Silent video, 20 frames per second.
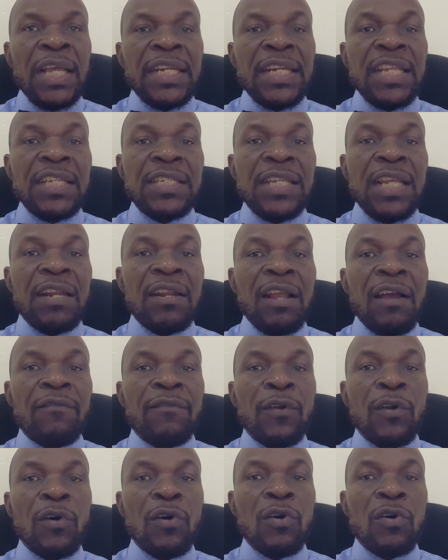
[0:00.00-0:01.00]
This area
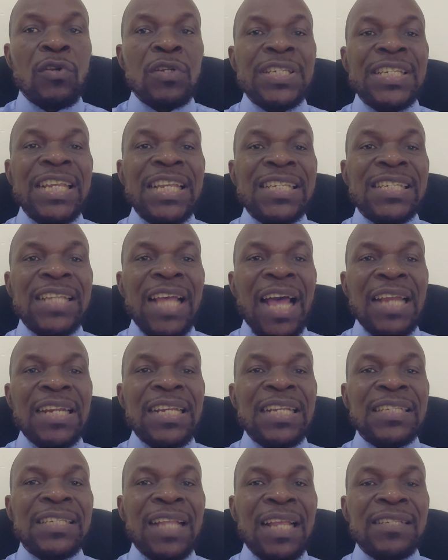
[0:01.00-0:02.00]
of law sits at the
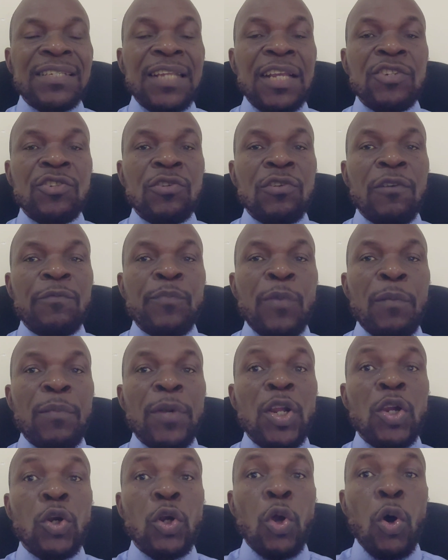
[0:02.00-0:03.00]
intersection of
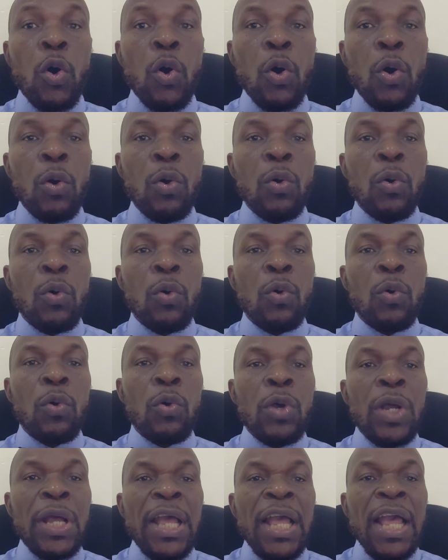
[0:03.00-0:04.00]
public law,
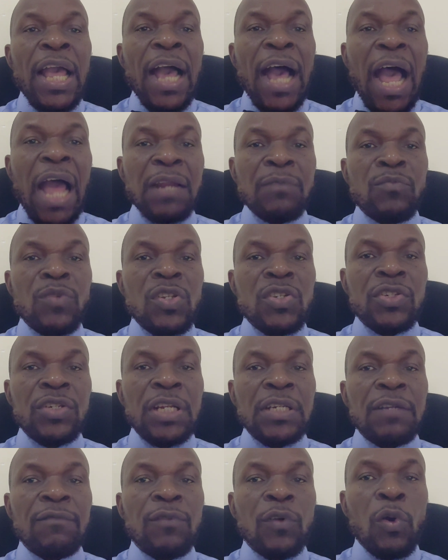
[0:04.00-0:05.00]

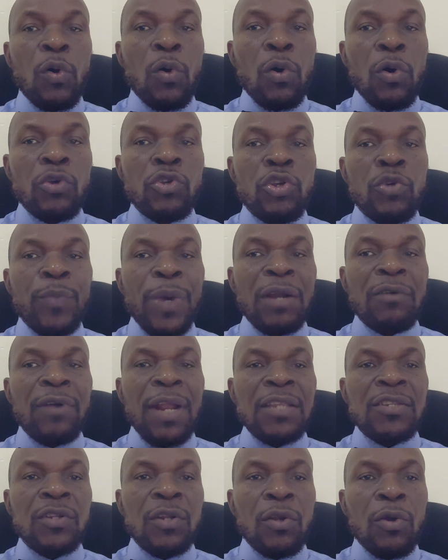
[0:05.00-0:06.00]
administrative law, human
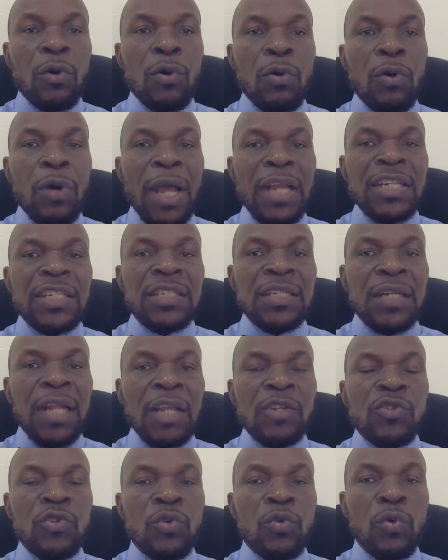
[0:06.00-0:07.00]
rights law, and
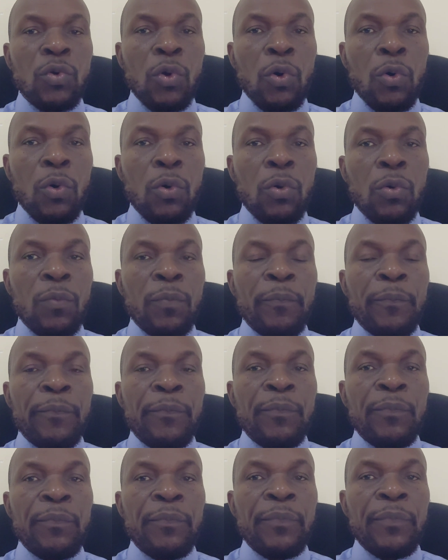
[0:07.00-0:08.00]
international law.
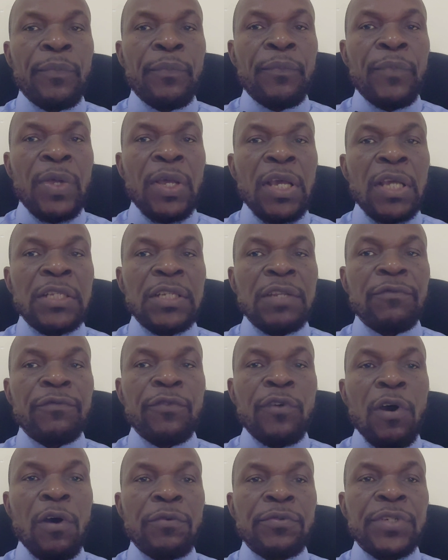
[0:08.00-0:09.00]
It
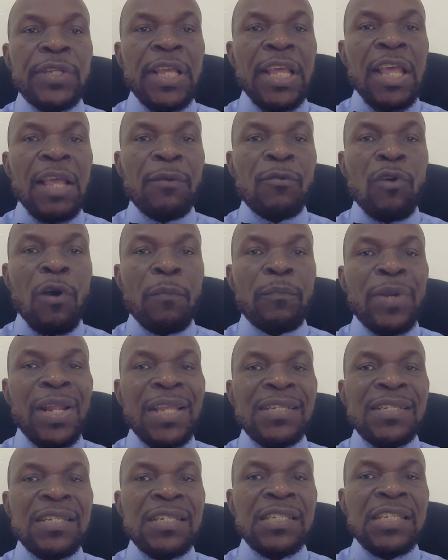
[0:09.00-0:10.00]
involves a
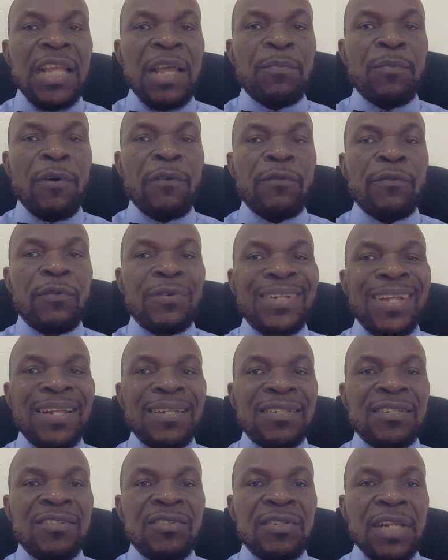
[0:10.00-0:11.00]
complex system of
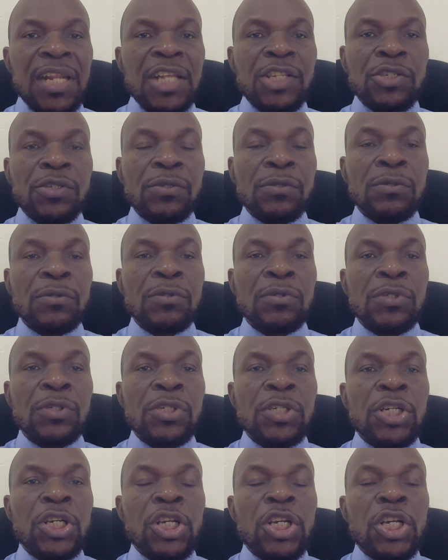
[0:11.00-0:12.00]
legislation,
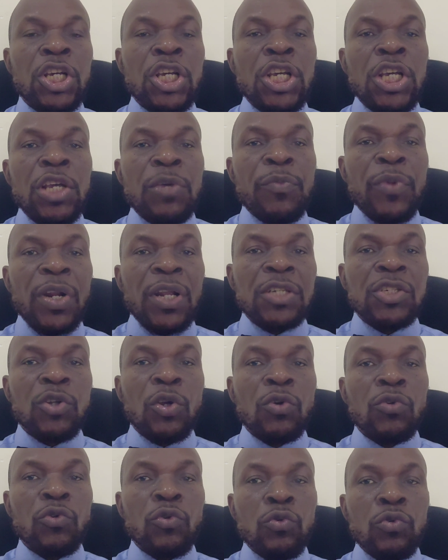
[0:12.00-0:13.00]

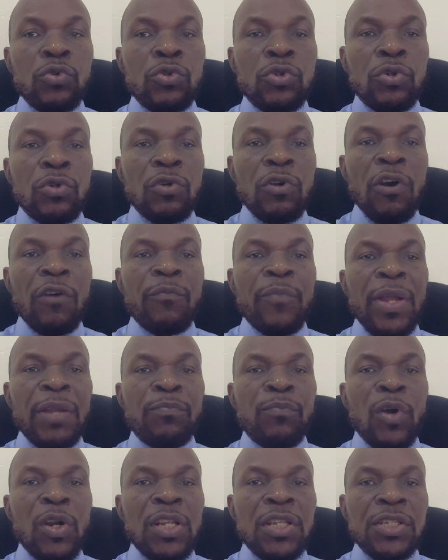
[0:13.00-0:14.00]
immigration rules,
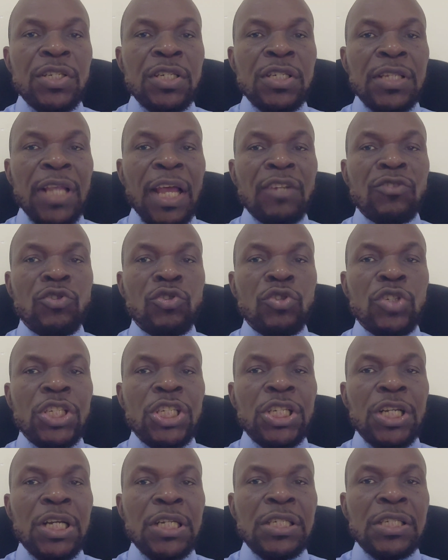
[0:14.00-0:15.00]
government policies, and
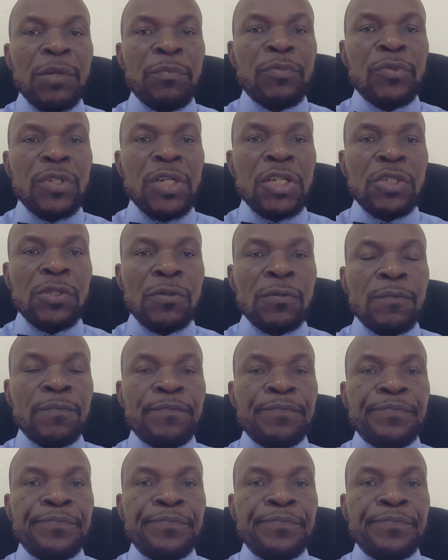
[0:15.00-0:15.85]
judicial interpretation.